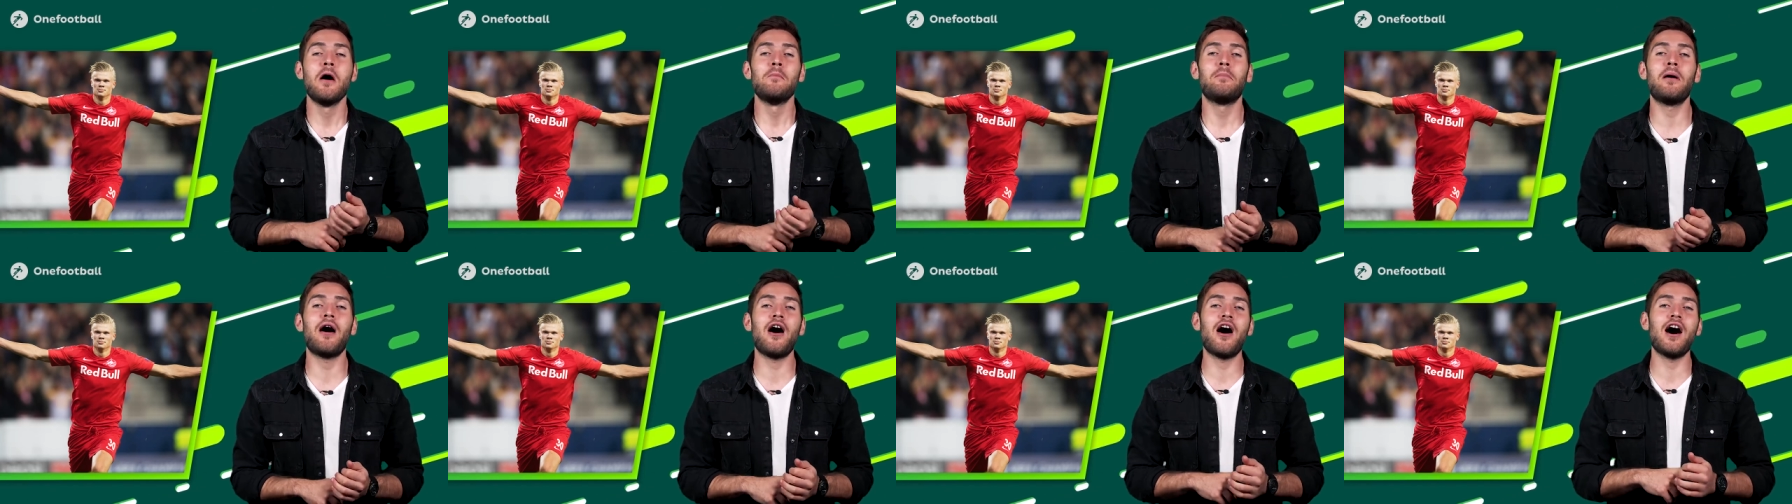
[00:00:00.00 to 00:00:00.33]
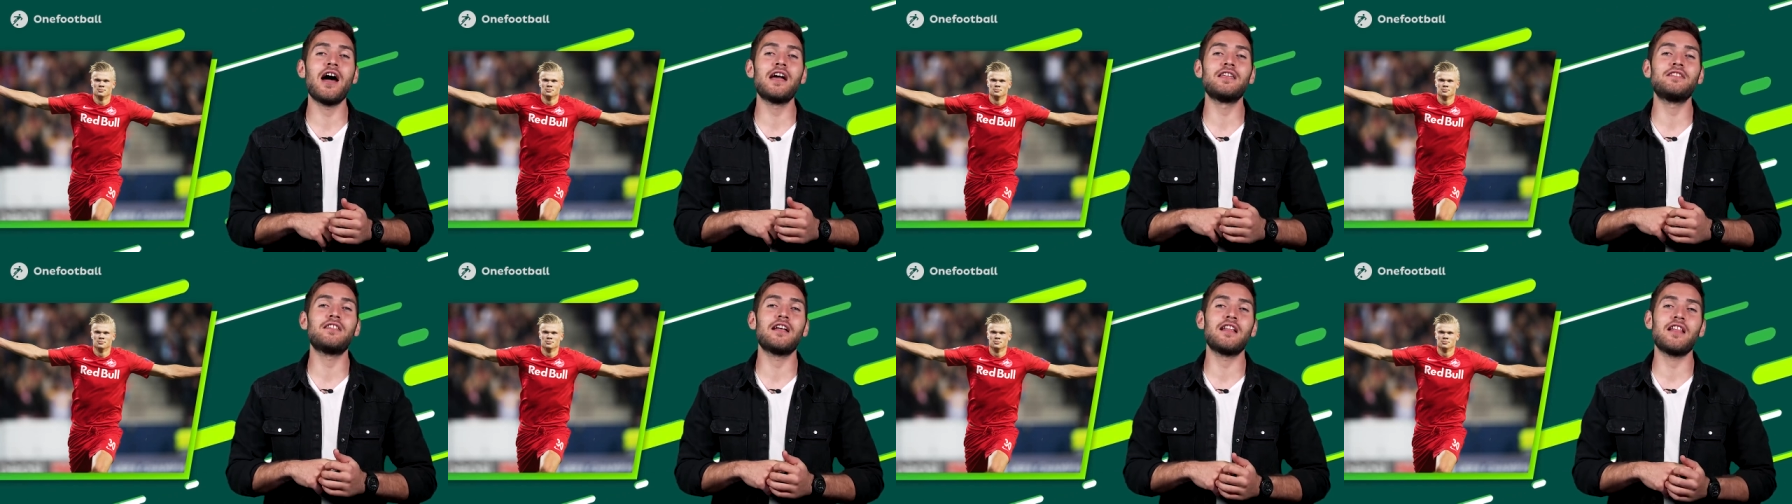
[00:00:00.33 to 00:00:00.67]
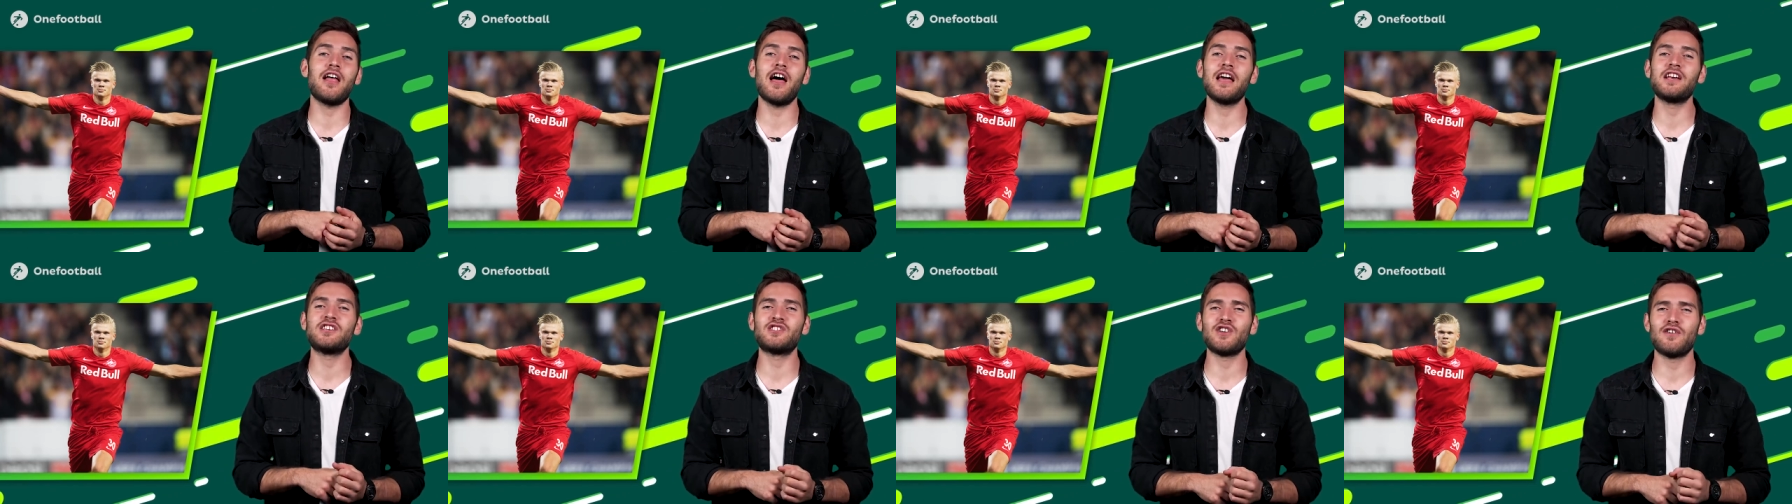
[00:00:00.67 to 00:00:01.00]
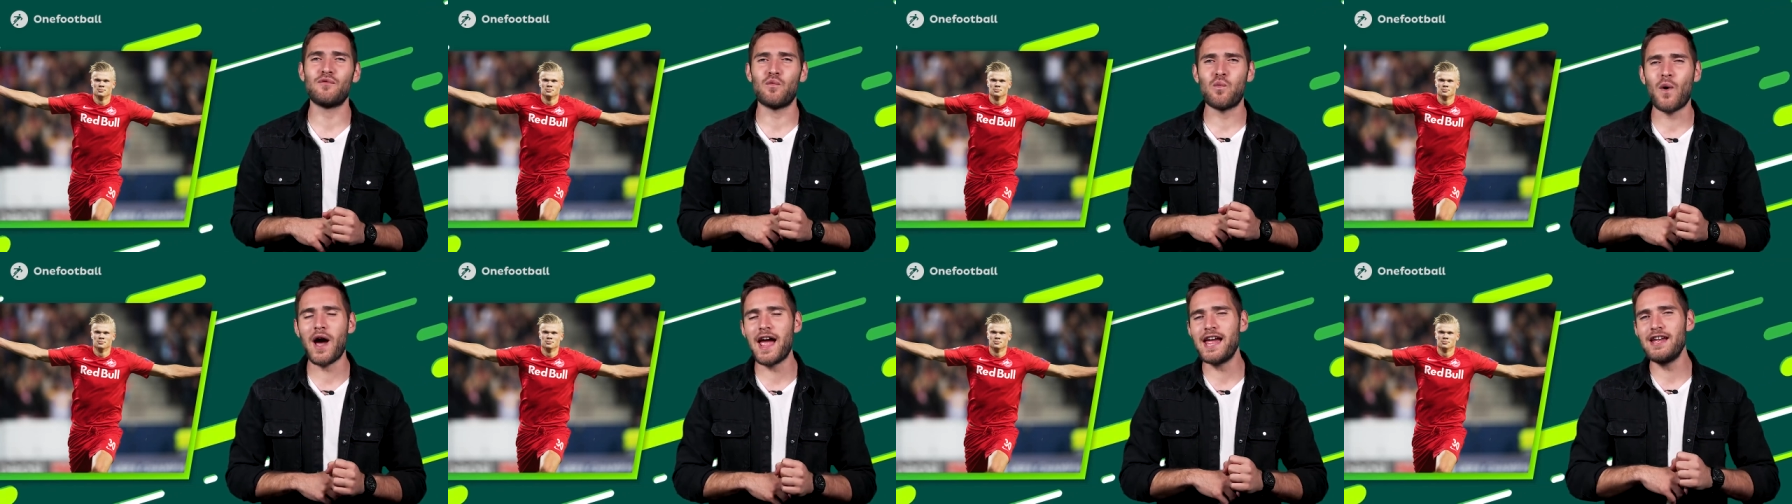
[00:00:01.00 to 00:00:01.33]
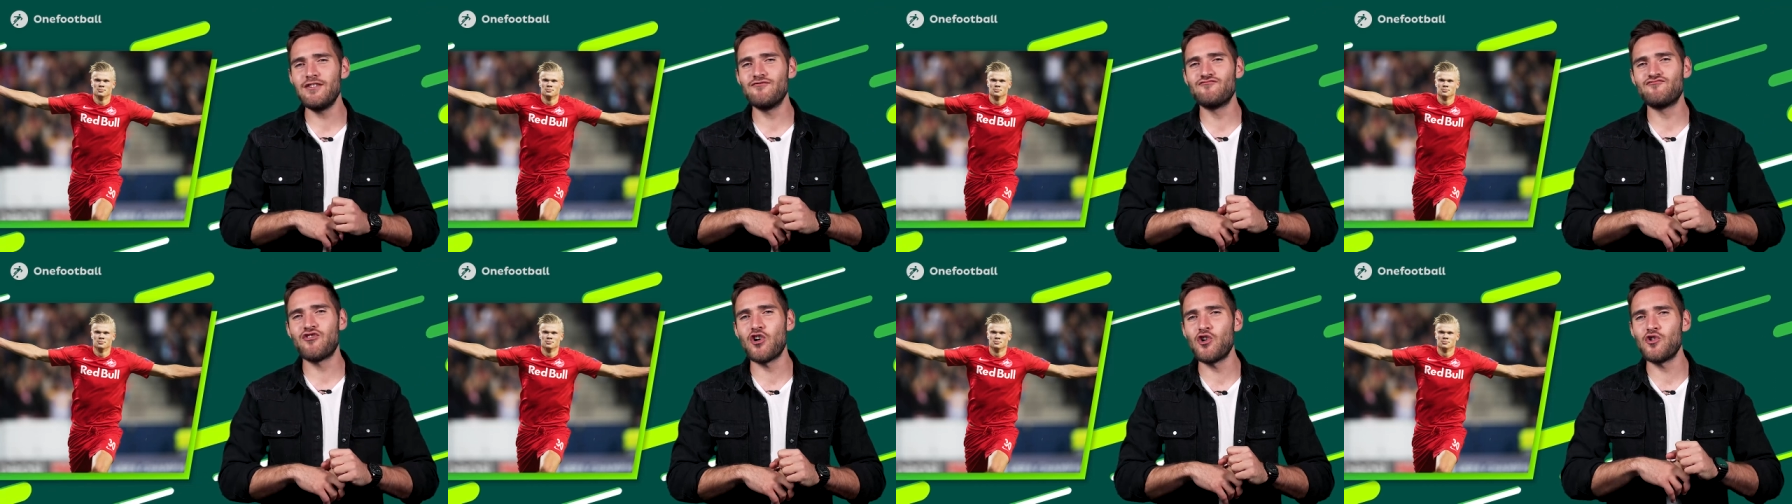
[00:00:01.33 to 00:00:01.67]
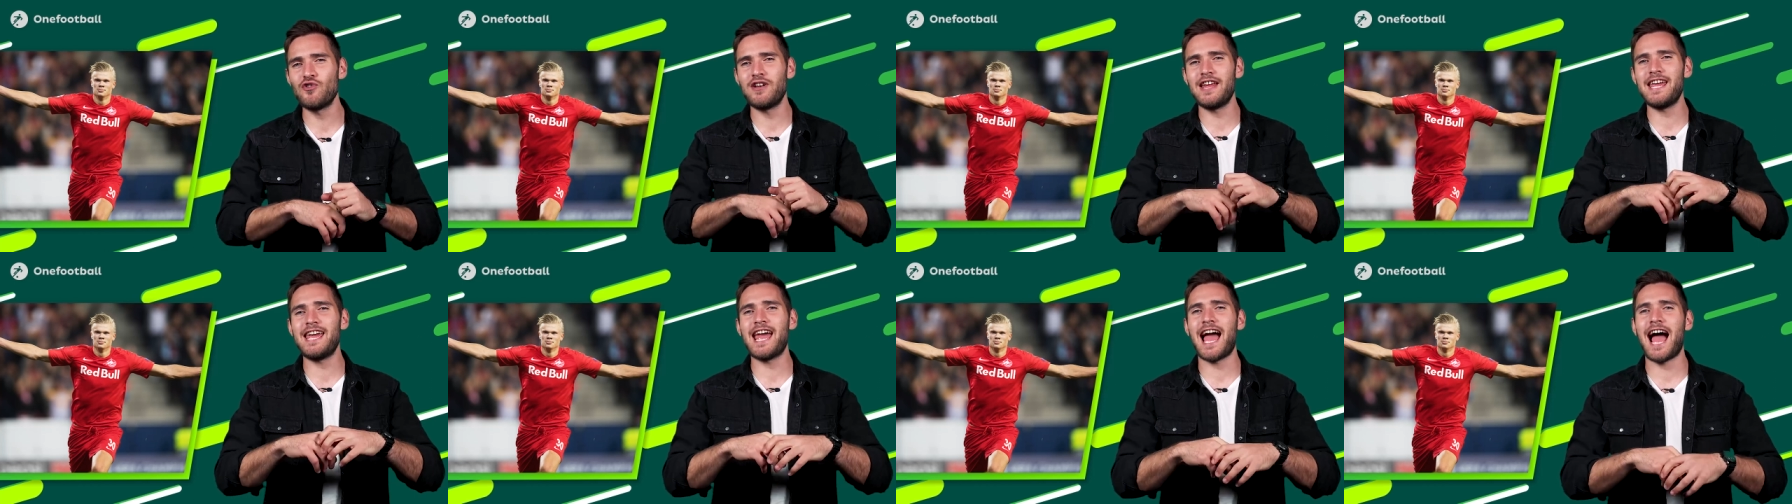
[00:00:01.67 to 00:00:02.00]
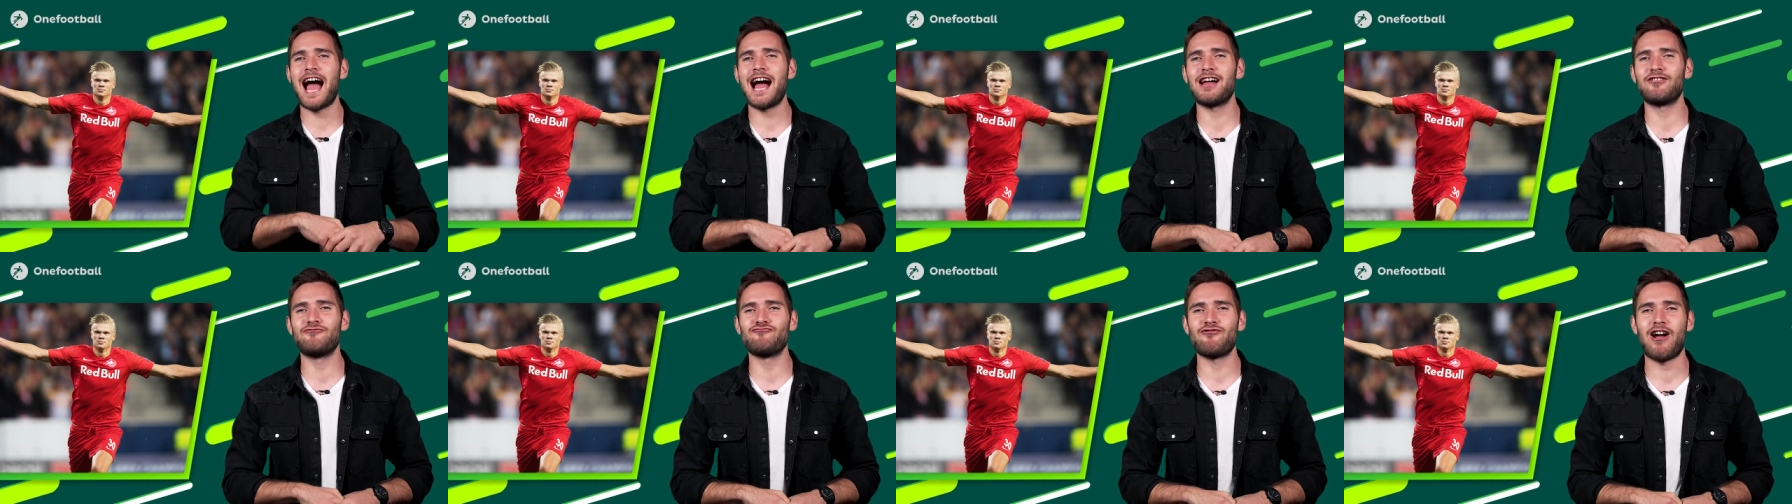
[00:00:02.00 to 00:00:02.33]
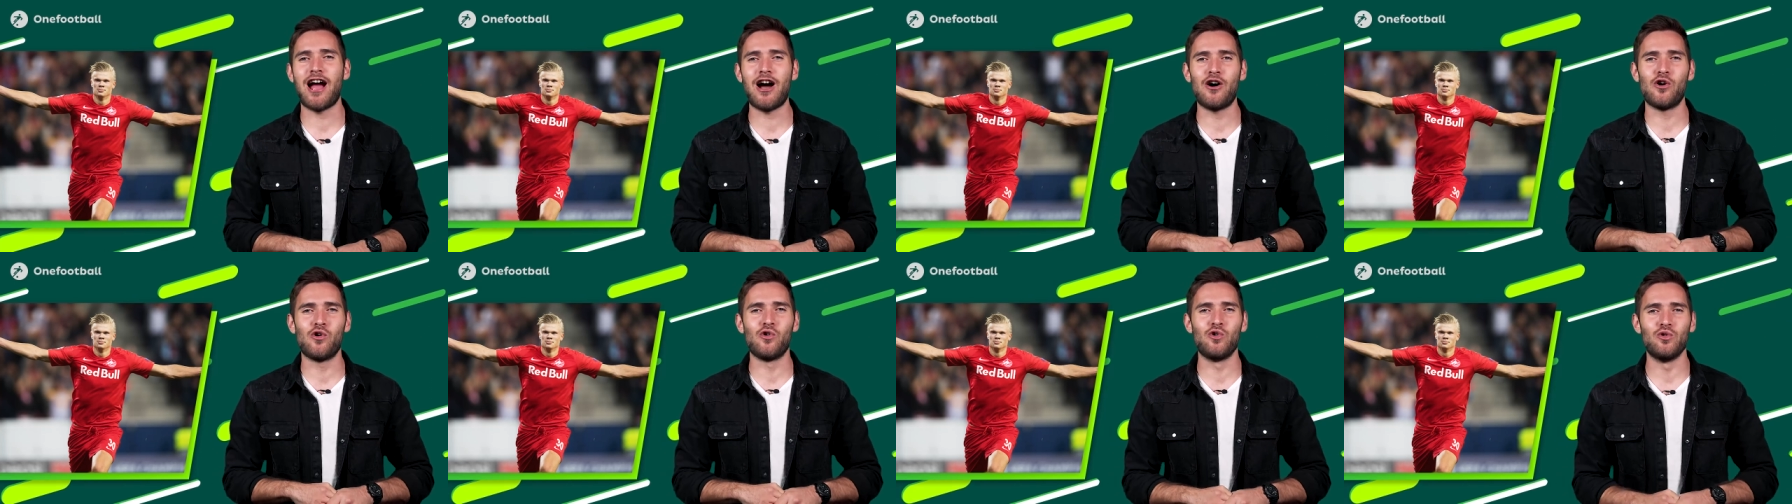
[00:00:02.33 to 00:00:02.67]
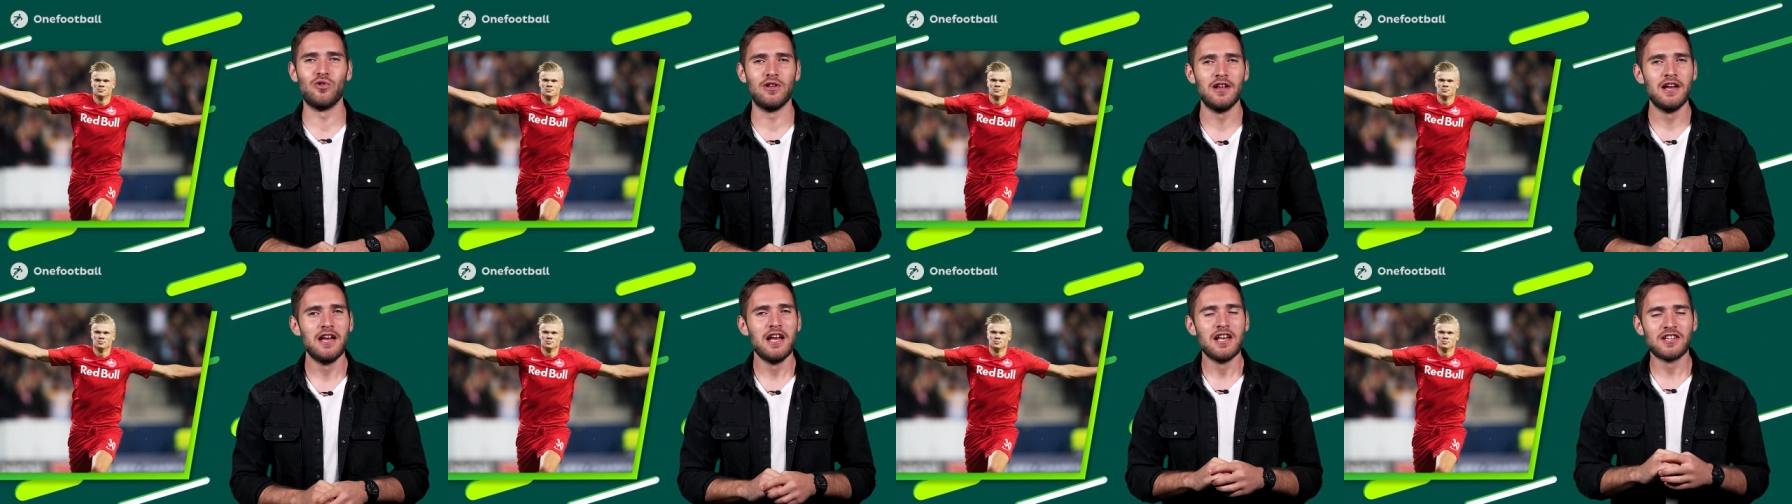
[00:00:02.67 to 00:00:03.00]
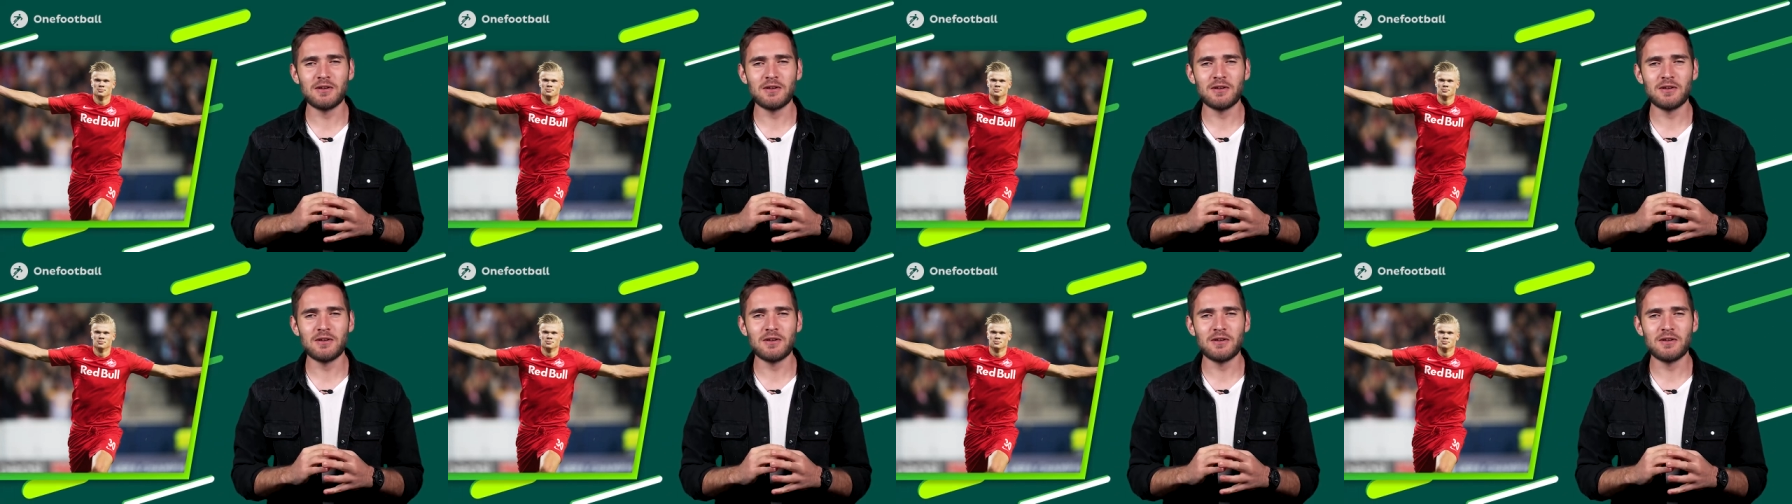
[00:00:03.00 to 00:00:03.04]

behind the likes of Wayne Rooney and Raul.